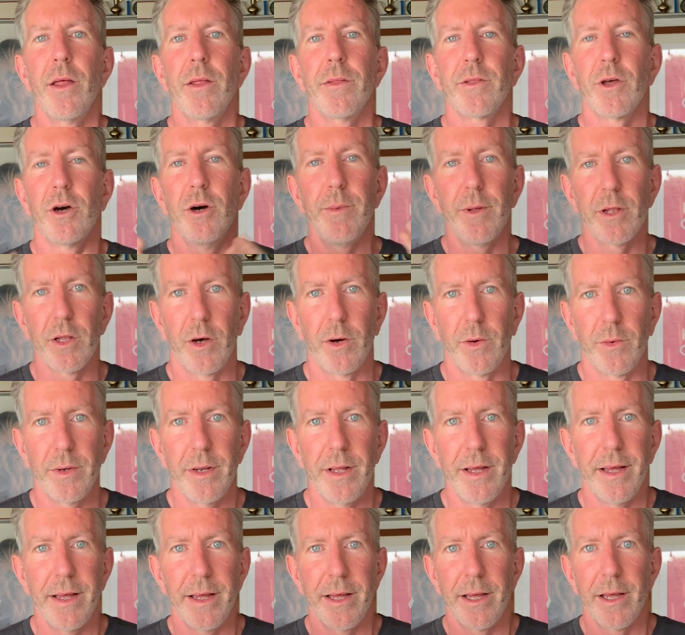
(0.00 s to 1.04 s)
The
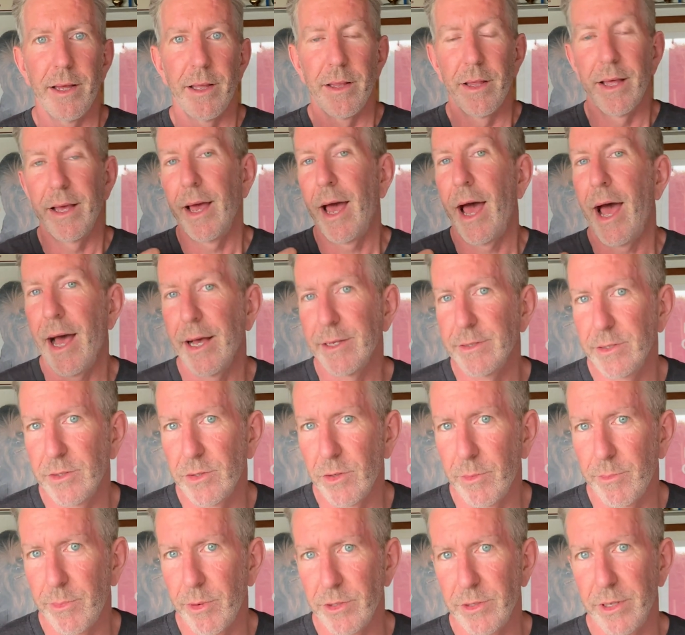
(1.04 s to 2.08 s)
humulone has its
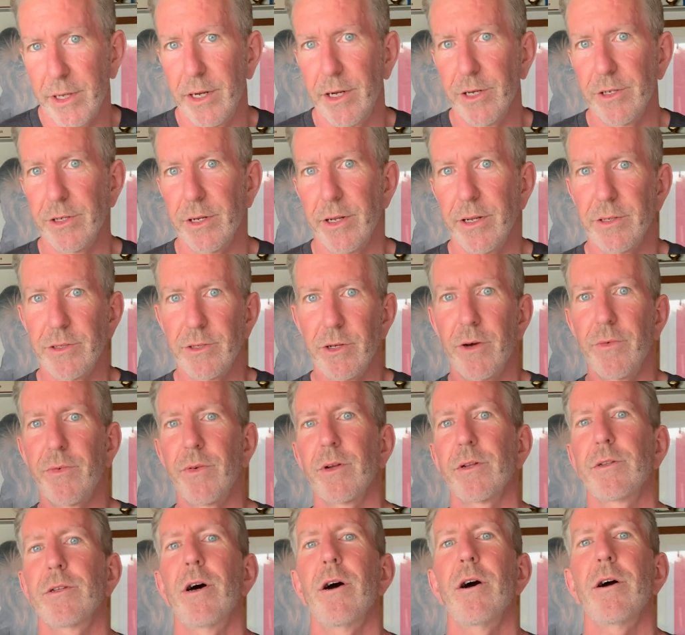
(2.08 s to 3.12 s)
own percentage. And so if
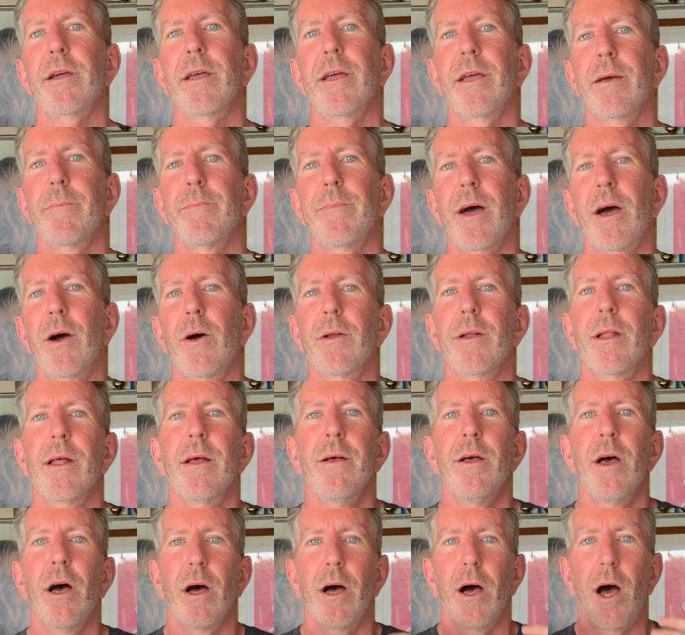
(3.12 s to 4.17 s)
you're talking about
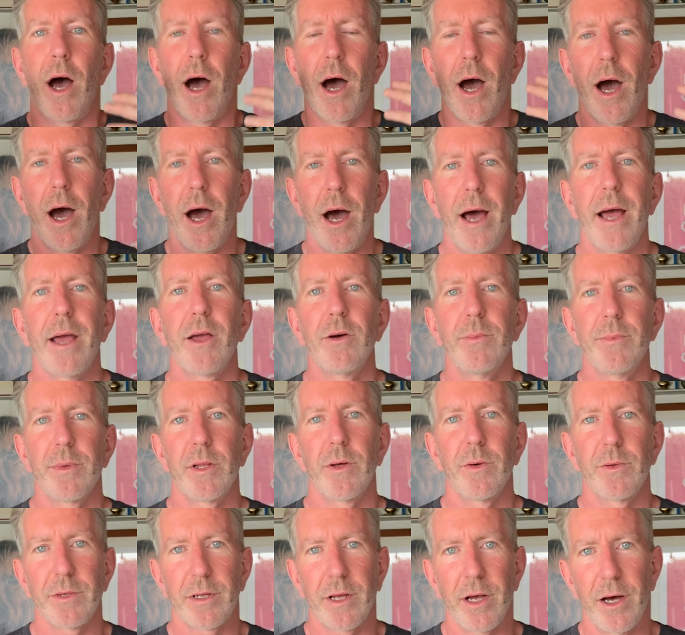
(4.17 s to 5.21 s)
a high
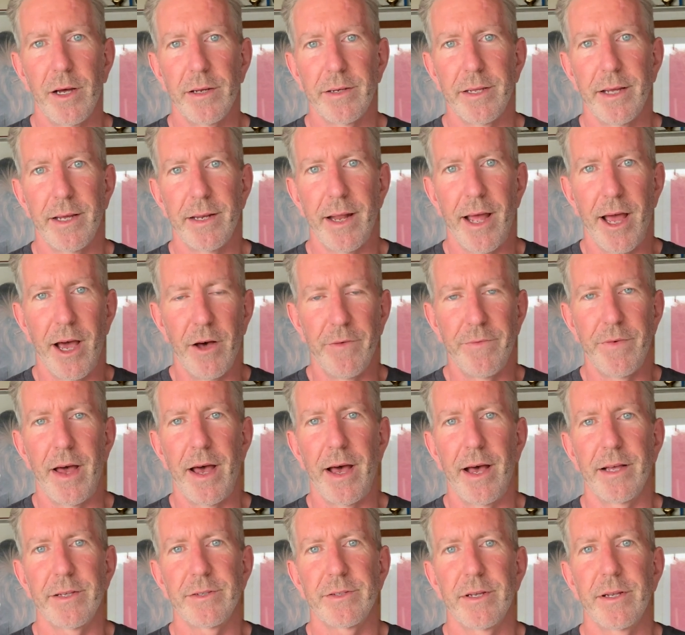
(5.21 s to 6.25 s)
humulone content alpha
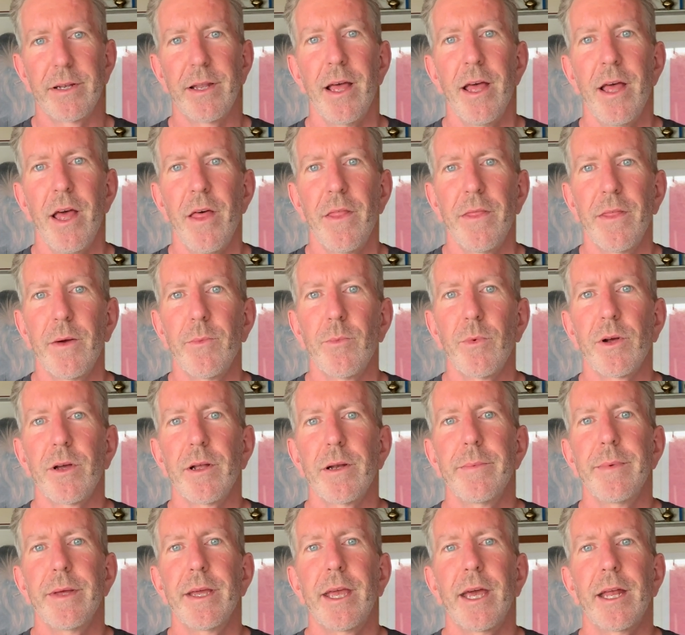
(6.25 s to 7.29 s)
acid, then we're
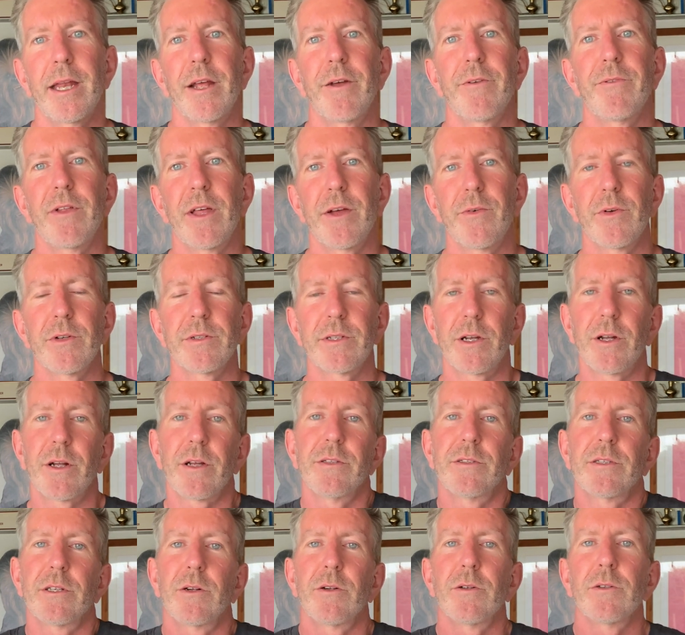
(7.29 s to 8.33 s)
going to be getting flavors that are
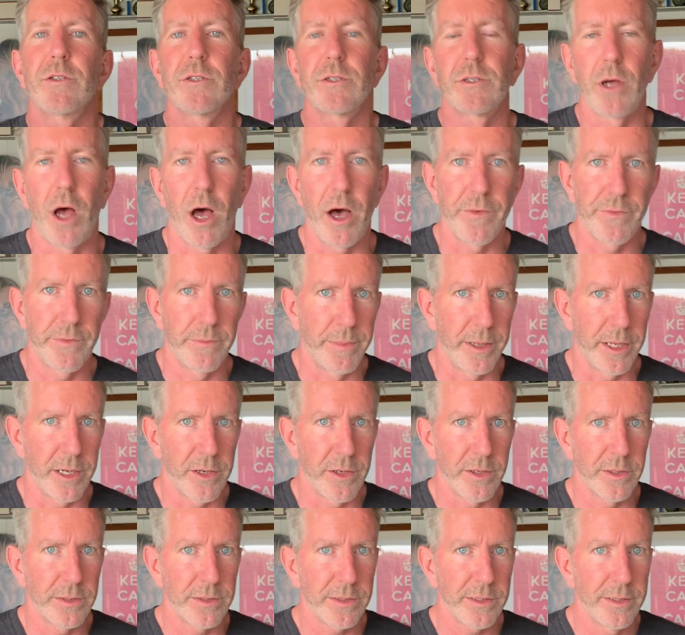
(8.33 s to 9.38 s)
considered soft
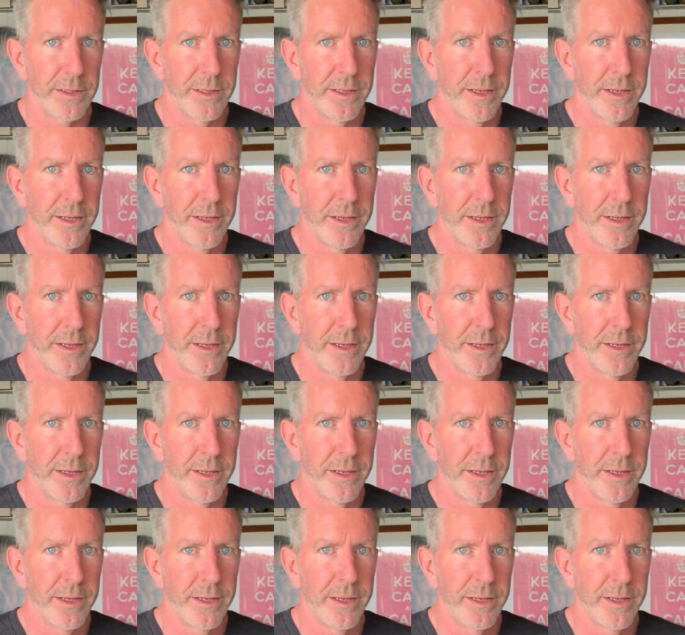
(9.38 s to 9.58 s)
bitters.